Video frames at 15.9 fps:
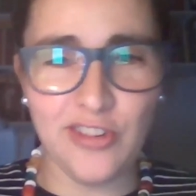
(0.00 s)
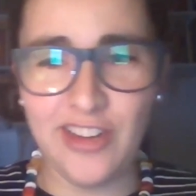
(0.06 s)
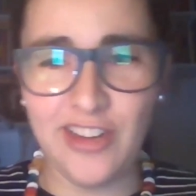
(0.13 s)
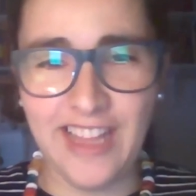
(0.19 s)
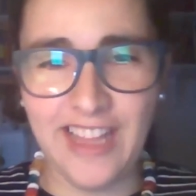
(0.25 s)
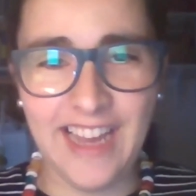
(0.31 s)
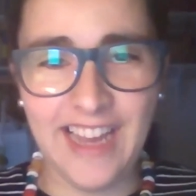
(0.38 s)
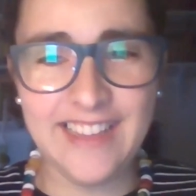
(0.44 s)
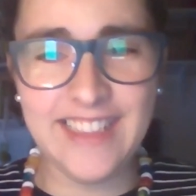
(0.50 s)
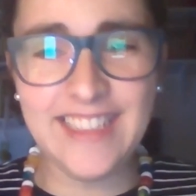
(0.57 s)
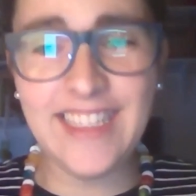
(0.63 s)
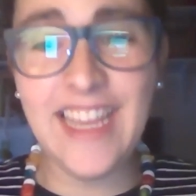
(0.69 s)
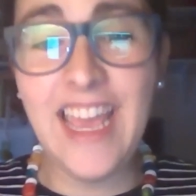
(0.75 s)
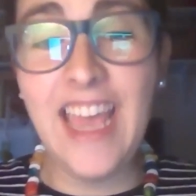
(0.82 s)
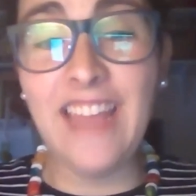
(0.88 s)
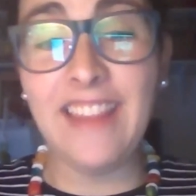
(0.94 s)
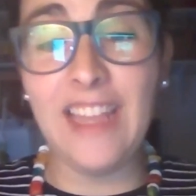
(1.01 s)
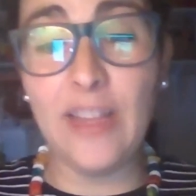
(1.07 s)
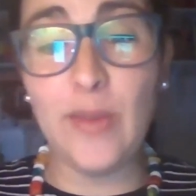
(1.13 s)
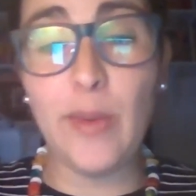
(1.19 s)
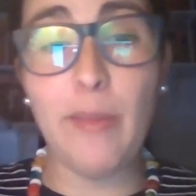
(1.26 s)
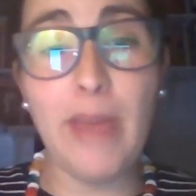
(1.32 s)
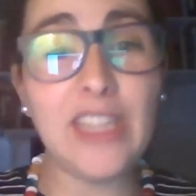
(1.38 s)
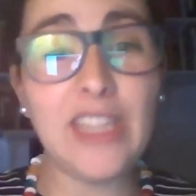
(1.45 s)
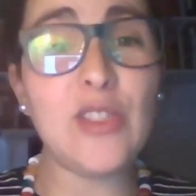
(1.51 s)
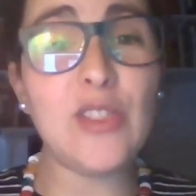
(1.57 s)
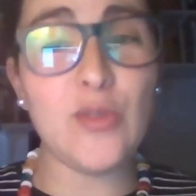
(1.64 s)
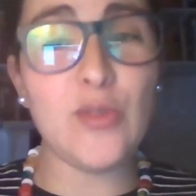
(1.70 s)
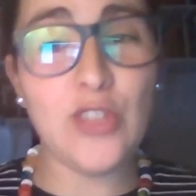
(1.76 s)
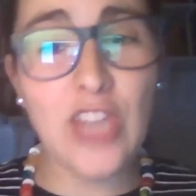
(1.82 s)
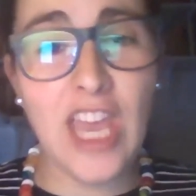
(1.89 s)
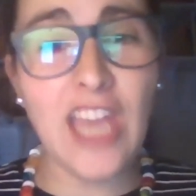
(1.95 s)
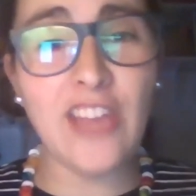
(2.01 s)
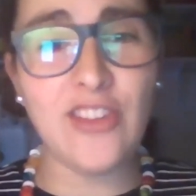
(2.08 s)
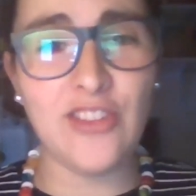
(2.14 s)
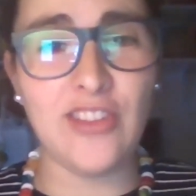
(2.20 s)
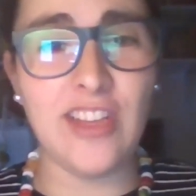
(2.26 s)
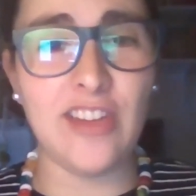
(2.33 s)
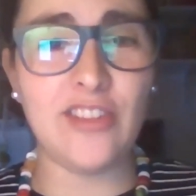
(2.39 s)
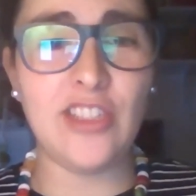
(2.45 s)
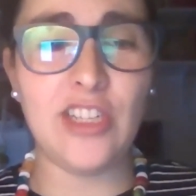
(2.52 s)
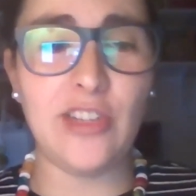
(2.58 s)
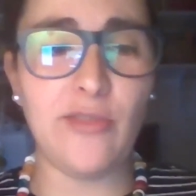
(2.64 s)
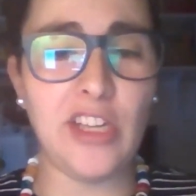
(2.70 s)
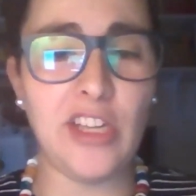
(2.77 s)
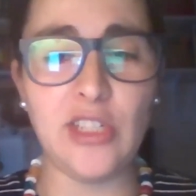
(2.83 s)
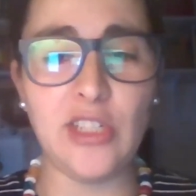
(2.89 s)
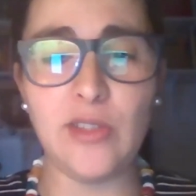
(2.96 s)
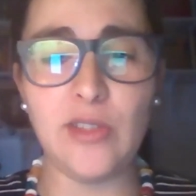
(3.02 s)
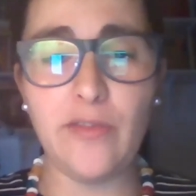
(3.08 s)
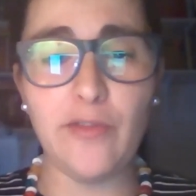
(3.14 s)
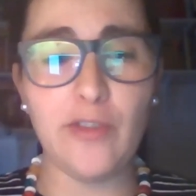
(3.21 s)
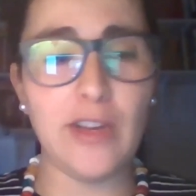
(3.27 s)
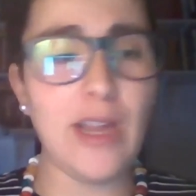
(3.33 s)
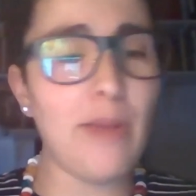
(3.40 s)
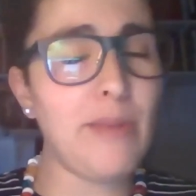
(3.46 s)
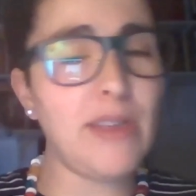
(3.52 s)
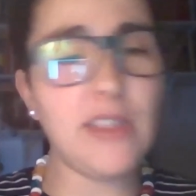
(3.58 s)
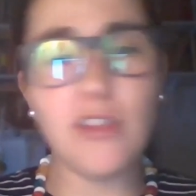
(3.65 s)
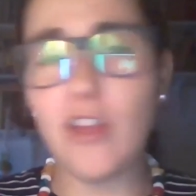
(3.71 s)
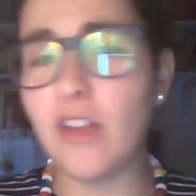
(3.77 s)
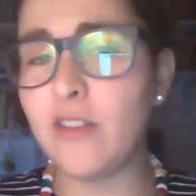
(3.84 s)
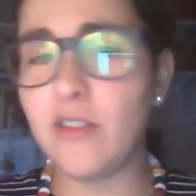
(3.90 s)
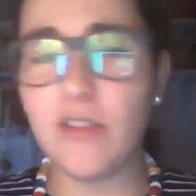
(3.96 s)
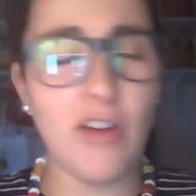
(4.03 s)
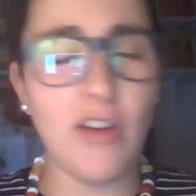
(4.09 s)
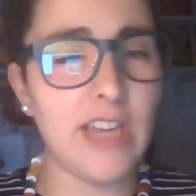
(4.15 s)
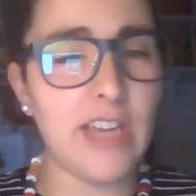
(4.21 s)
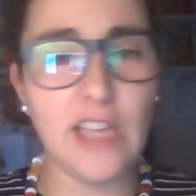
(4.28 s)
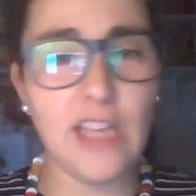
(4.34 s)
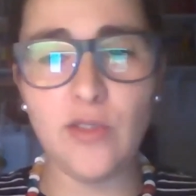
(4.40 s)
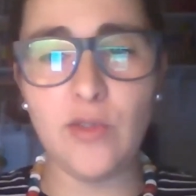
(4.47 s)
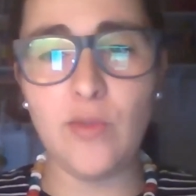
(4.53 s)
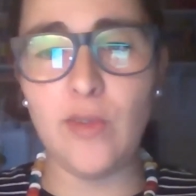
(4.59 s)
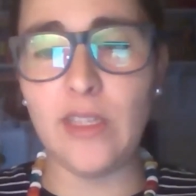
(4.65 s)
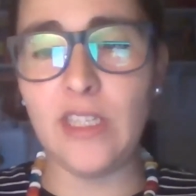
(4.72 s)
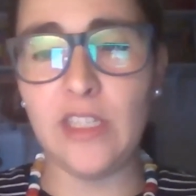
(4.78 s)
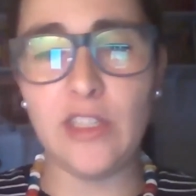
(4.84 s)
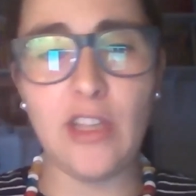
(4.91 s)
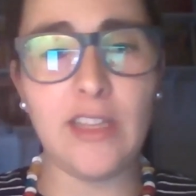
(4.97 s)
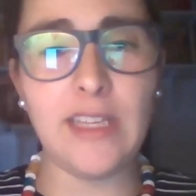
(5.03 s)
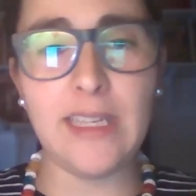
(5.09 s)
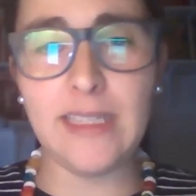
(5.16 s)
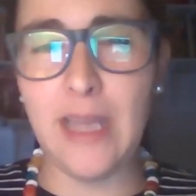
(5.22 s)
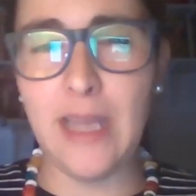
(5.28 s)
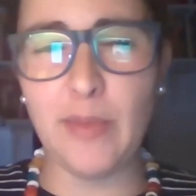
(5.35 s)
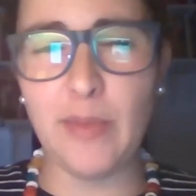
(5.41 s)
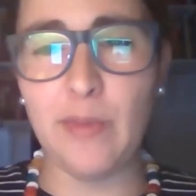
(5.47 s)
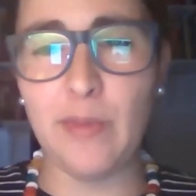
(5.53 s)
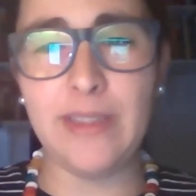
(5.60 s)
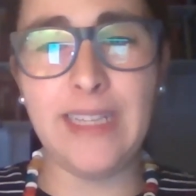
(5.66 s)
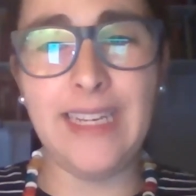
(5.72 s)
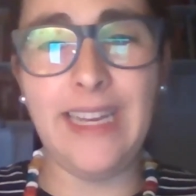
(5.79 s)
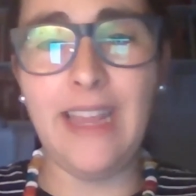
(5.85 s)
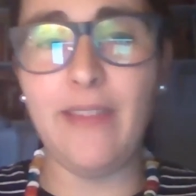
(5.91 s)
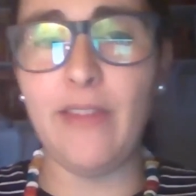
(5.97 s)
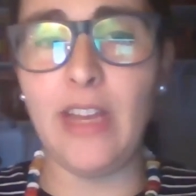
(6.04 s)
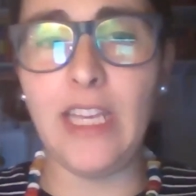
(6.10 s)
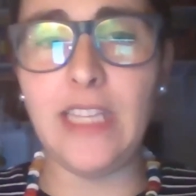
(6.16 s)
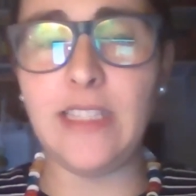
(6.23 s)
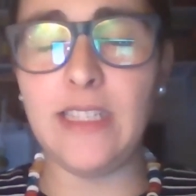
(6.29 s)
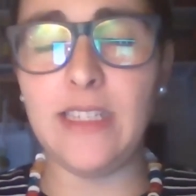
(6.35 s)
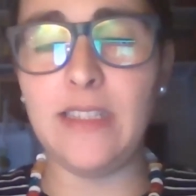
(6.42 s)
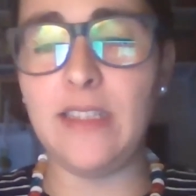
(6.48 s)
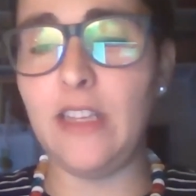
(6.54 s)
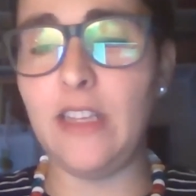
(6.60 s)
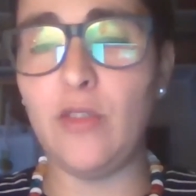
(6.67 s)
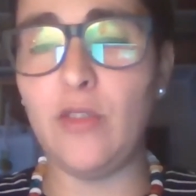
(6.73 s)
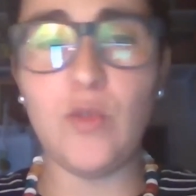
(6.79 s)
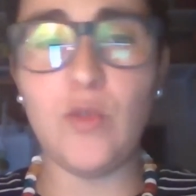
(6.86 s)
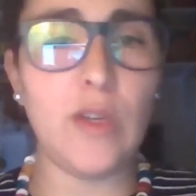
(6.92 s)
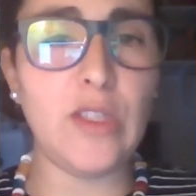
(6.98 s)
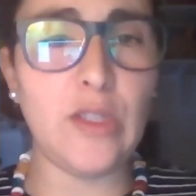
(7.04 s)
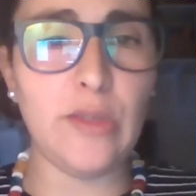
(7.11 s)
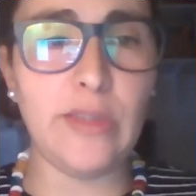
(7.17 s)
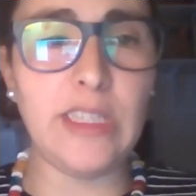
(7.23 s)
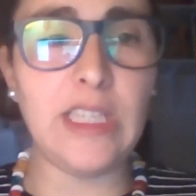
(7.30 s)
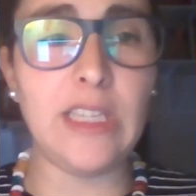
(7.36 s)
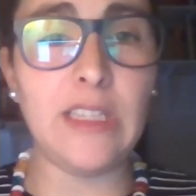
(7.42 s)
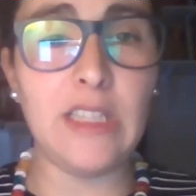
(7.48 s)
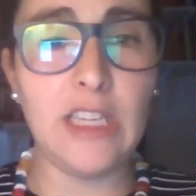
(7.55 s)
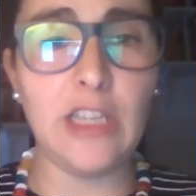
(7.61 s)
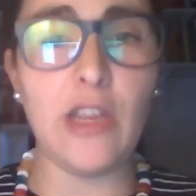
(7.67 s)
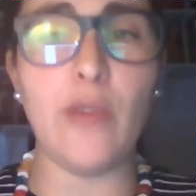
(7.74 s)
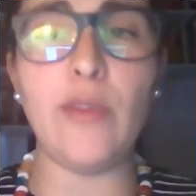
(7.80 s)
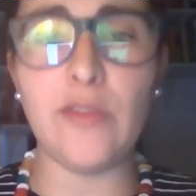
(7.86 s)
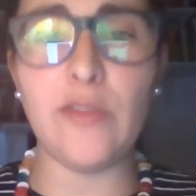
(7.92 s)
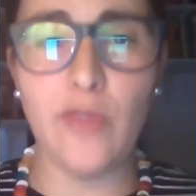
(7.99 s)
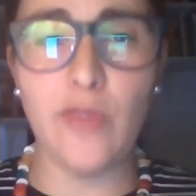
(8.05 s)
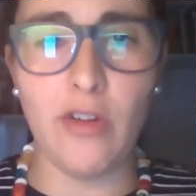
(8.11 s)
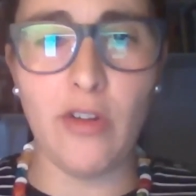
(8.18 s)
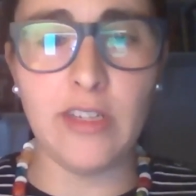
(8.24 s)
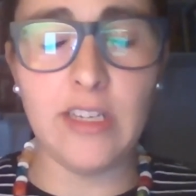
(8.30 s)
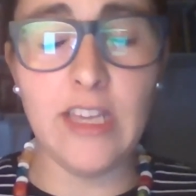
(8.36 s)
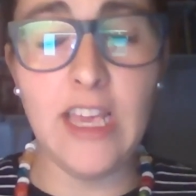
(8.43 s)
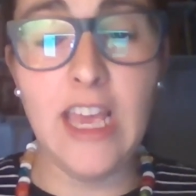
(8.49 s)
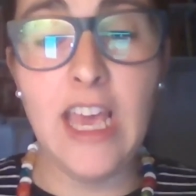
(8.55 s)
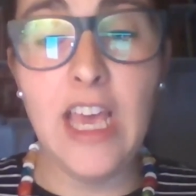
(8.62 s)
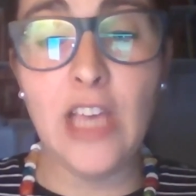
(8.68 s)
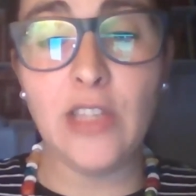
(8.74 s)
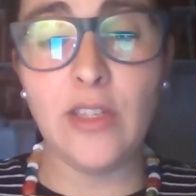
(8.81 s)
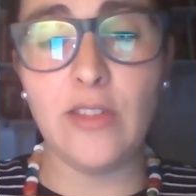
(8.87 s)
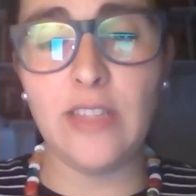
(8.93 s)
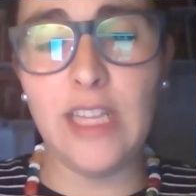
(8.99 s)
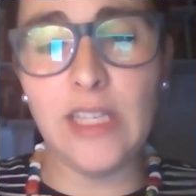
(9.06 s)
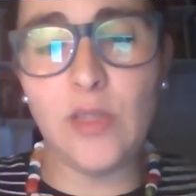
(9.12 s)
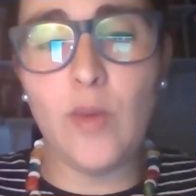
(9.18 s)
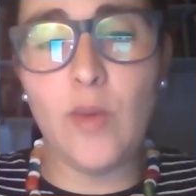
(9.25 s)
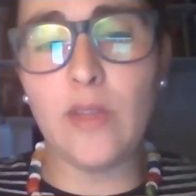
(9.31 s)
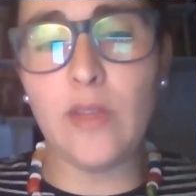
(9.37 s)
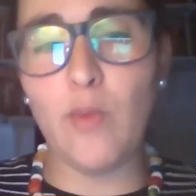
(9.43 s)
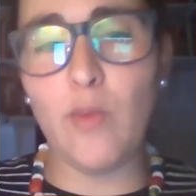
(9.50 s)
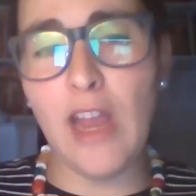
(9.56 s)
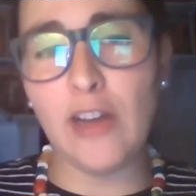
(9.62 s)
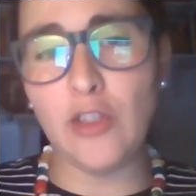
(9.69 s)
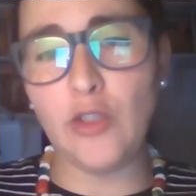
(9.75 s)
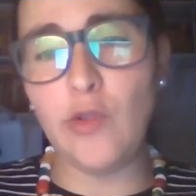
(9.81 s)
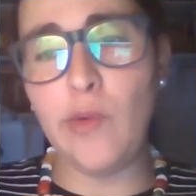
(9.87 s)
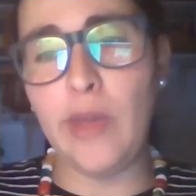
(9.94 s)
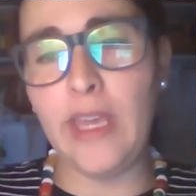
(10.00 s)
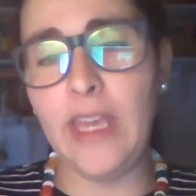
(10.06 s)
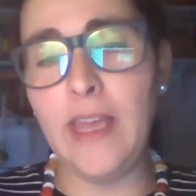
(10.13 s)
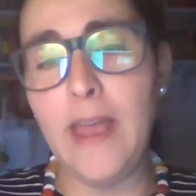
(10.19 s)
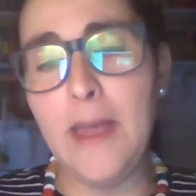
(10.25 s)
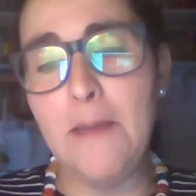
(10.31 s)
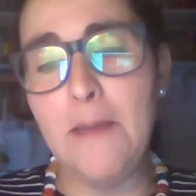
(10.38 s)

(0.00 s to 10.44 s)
on the island that we managed to change their generation. So for them, it's not okay to do it. It's not acceptable. They never eat it. They don't want to eat it. They know it's wrong. So that's what we are doing.